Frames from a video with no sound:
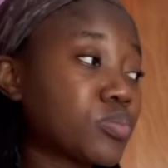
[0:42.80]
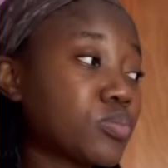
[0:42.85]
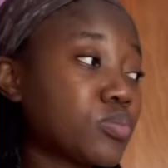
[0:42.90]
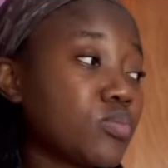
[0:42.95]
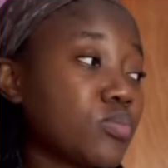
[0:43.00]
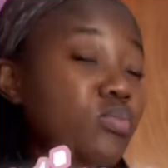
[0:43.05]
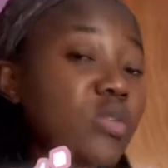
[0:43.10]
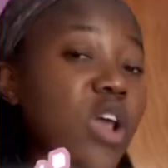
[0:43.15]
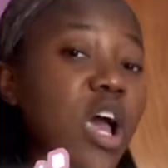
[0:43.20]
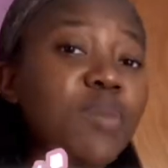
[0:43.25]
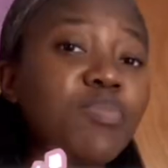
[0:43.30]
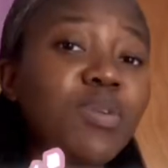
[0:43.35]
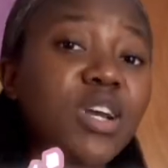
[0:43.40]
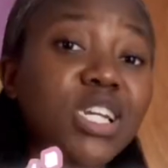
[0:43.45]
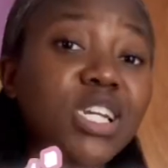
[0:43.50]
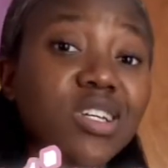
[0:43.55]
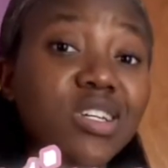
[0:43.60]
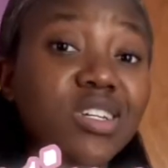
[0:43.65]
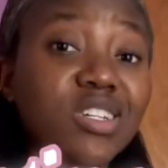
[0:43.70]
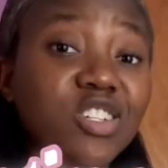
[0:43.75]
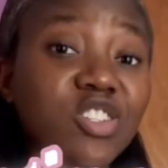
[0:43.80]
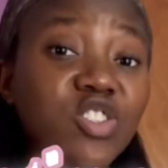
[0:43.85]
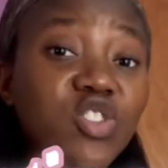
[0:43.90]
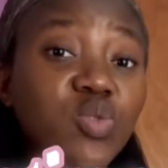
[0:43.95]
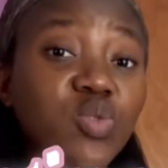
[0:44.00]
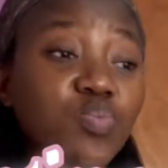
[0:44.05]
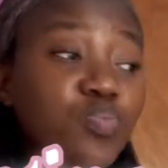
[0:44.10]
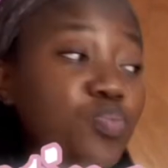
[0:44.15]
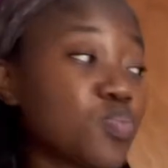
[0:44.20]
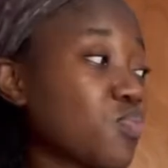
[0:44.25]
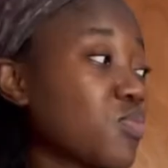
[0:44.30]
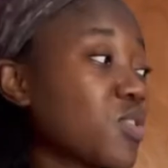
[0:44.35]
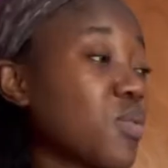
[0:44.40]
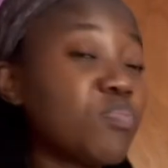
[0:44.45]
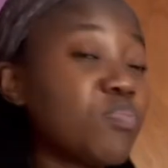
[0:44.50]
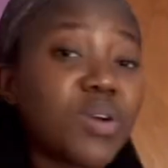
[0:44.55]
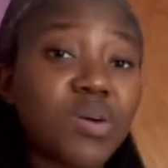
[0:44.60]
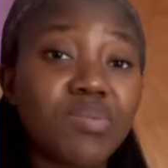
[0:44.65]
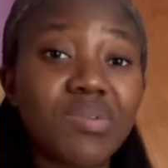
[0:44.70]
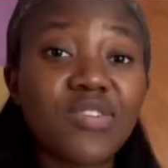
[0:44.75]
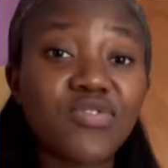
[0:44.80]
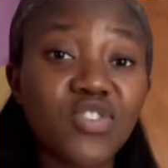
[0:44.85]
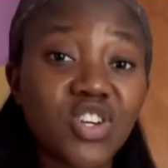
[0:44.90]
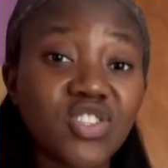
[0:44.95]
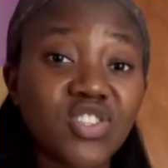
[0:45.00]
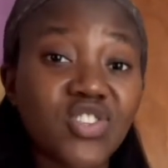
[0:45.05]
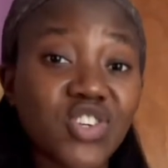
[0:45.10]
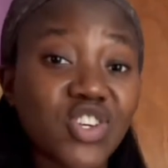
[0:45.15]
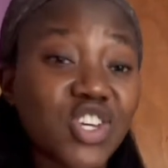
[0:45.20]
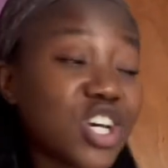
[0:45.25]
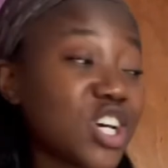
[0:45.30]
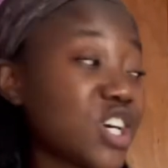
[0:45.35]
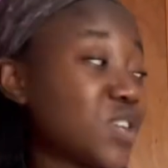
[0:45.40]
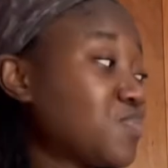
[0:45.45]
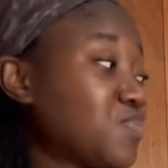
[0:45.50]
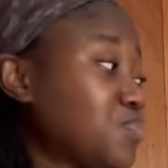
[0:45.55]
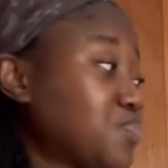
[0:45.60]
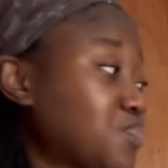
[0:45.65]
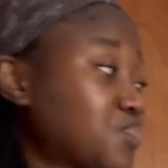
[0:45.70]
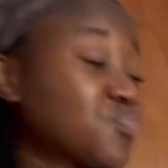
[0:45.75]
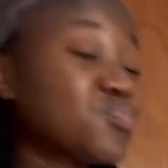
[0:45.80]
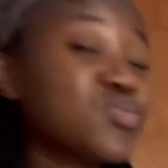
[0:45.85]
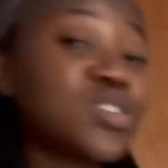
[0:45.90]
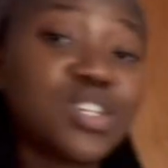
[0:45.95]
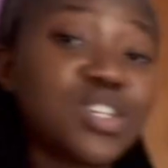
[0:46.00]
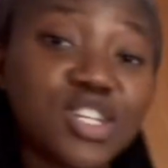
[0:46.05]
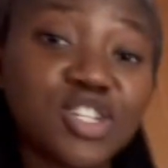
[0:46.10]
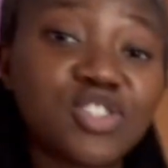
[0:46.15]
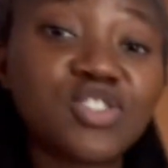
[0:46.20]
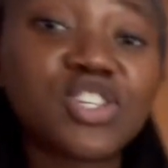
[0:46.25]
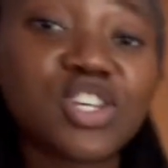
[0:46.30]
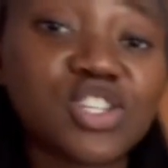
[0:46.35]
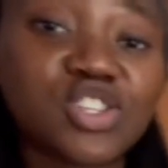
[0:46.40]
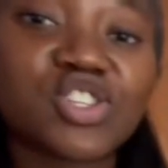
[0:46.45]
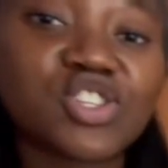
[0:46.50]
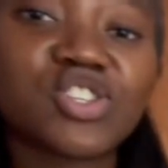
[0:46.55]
I barely ate. But my friends are here. Let's get this